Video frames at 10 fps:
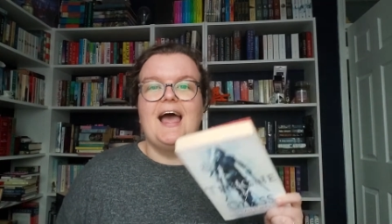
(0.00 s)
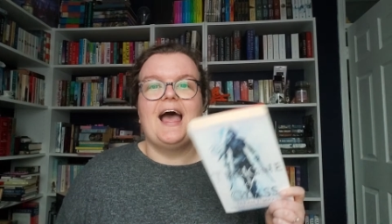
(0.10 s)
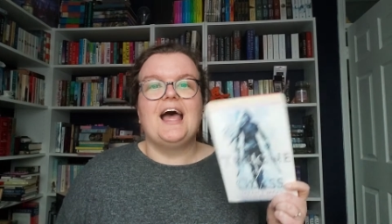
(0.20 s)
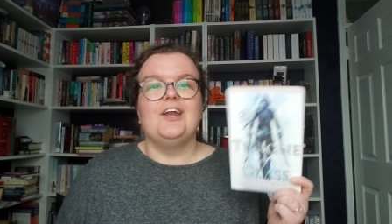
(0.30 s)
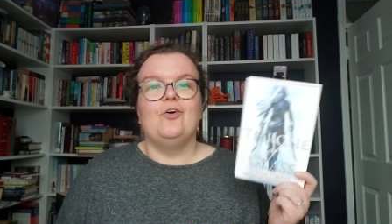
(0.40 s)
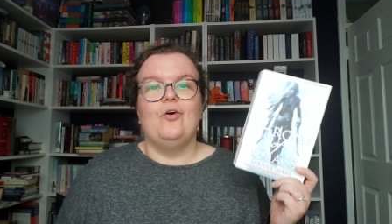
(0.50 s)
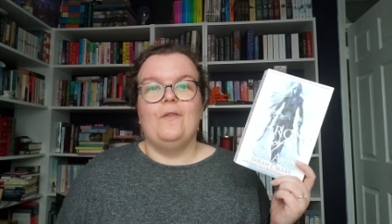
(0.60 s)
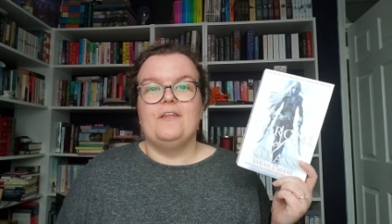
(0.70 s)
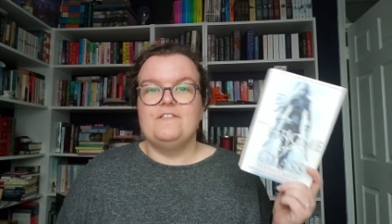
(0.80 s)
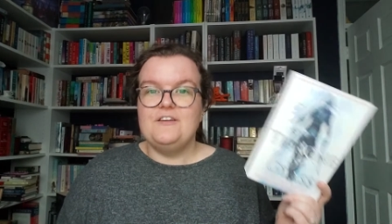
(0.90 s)
And
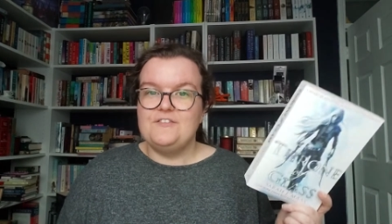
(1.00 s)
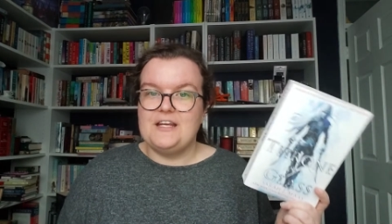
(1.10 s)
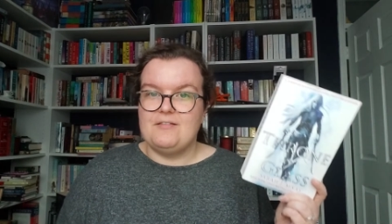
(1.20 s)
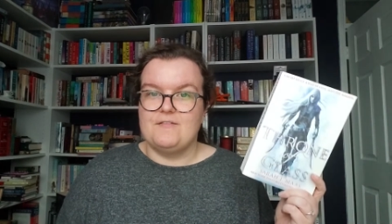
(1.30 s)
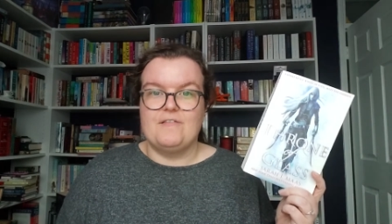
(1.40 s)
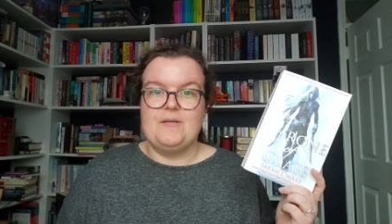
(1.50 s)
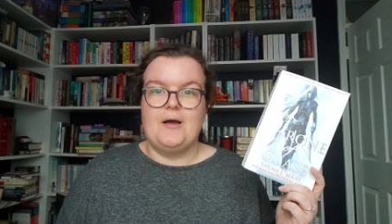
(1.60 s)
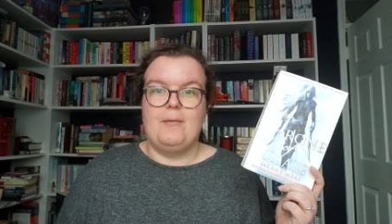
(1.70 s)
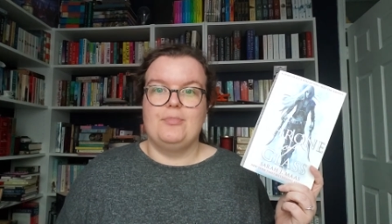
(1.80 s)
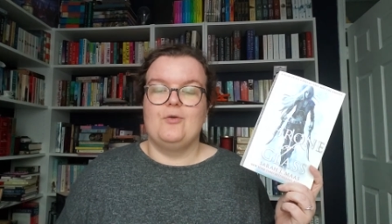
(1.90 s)
on the 15th of every
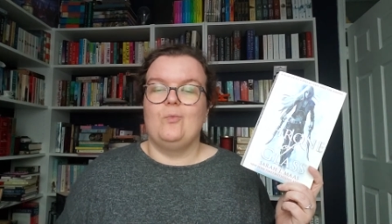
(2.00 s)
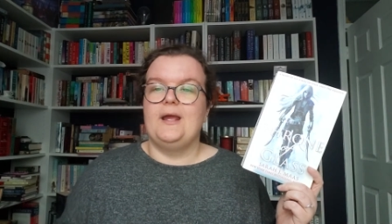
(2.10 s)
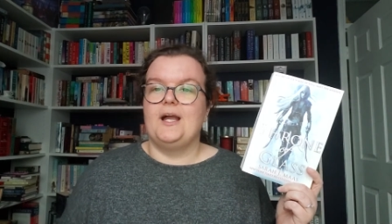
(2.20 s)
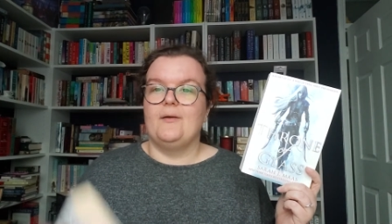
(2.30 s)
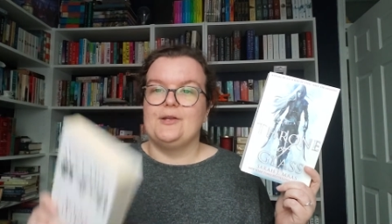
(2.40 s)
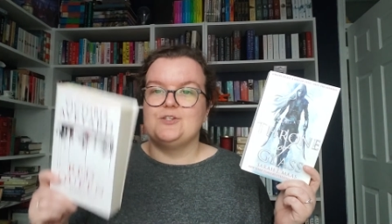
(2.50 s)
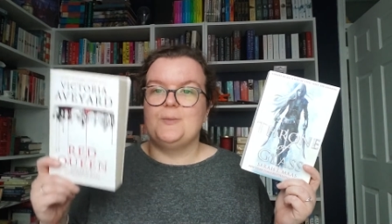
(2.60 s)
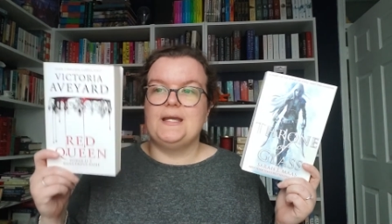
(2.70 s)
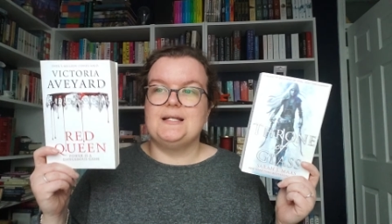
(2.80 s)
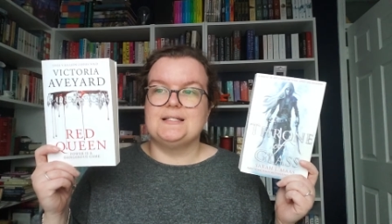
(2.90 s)
month, we're going to
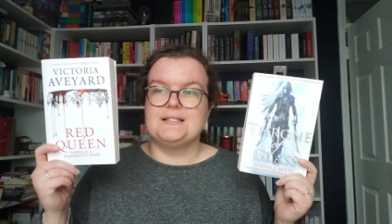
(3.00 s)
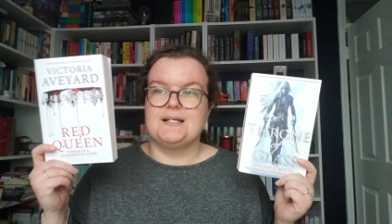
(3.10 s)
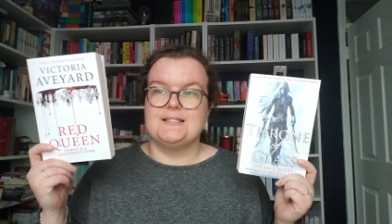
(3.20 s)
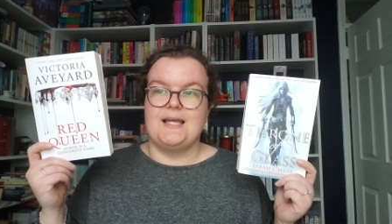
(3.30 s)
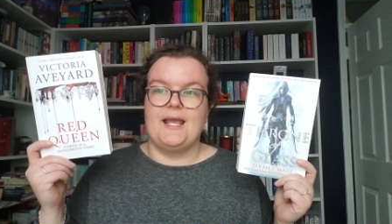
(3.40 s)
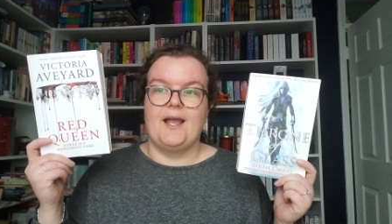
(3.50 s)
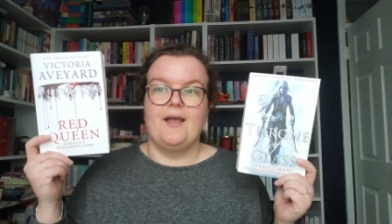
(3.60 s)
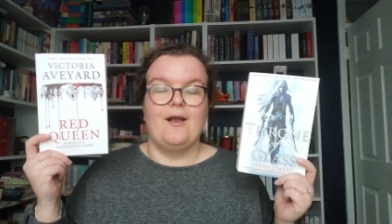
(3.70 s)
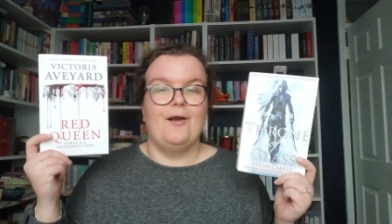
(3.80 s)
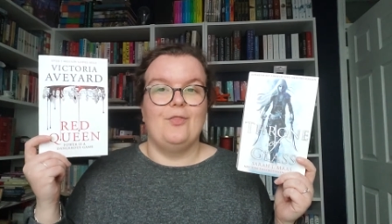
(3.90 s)
be discussing
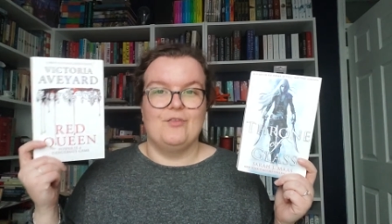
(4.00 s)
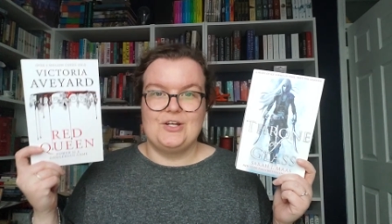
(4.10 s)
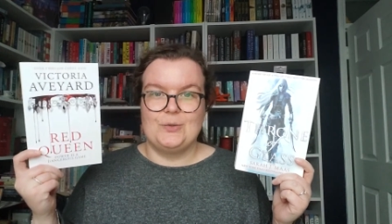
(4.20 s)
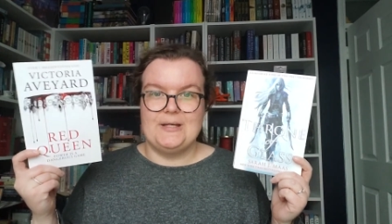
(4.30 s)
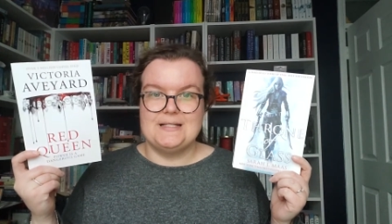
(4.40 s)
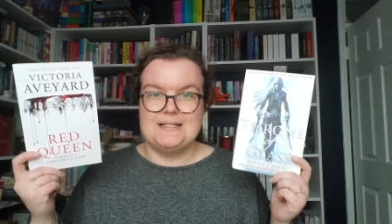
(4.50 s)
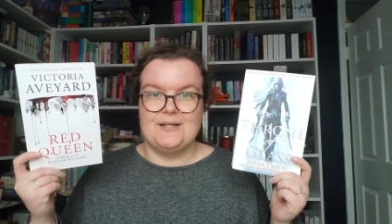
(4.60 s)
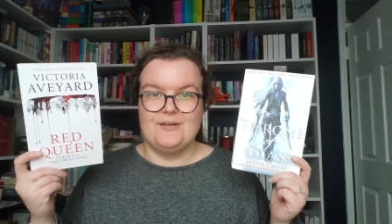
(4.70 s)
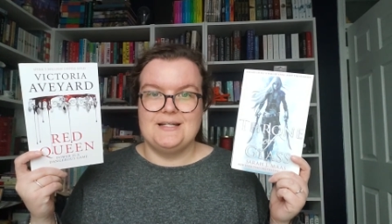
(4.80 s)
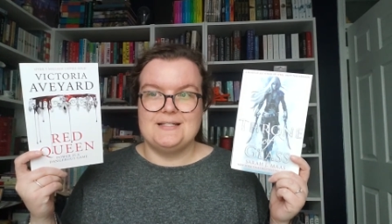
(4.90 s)
the Red Queen
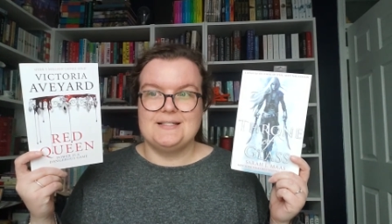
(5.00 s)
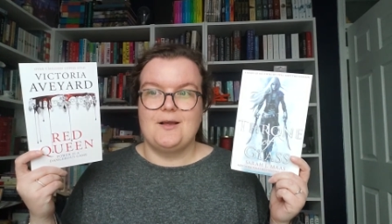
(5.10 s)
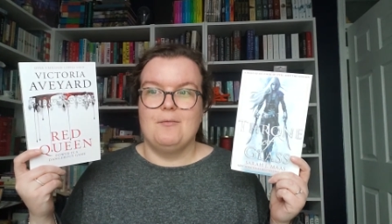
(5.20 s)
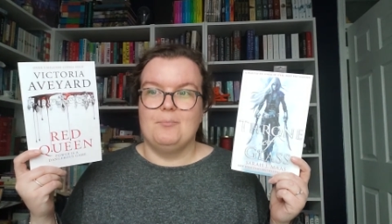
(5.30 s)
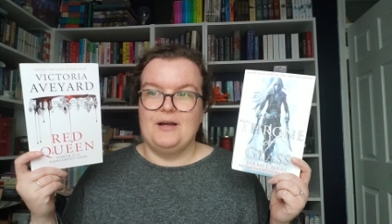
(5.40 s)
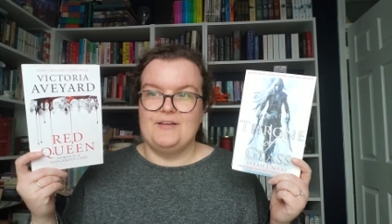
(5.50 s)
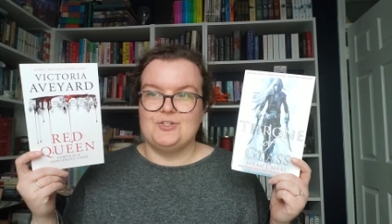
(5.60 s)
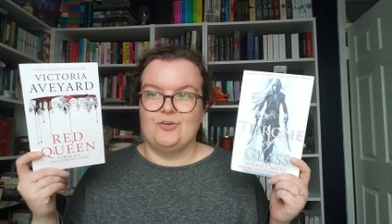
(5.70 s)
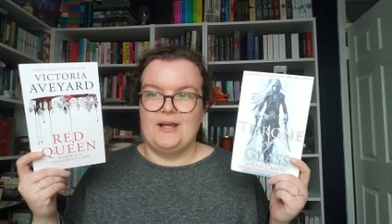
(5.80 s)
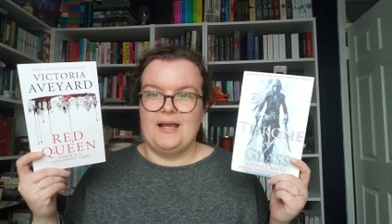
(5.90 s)
series by
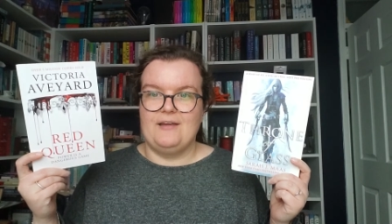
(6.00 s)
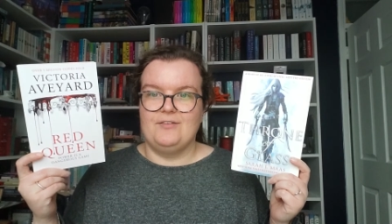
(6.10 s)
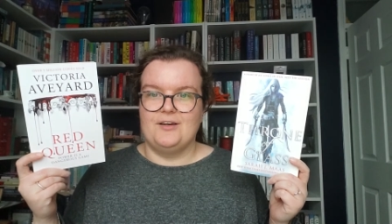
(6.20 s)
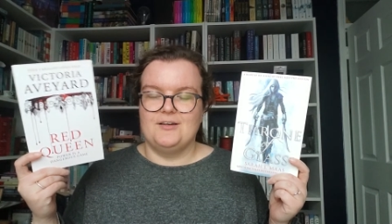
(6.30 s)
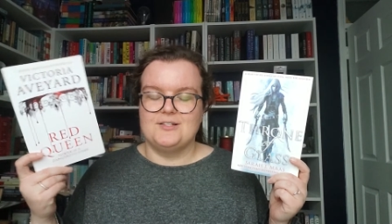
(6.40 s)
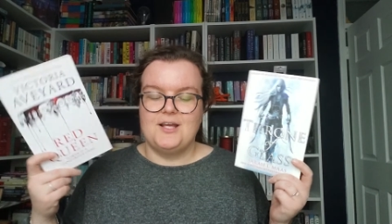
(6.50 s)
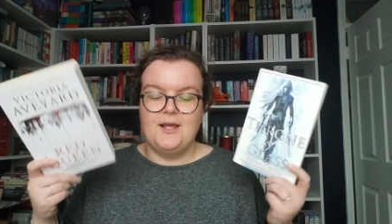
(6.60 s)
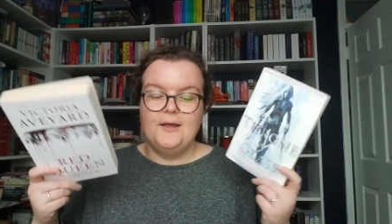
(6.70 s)
Victoria Aveyard.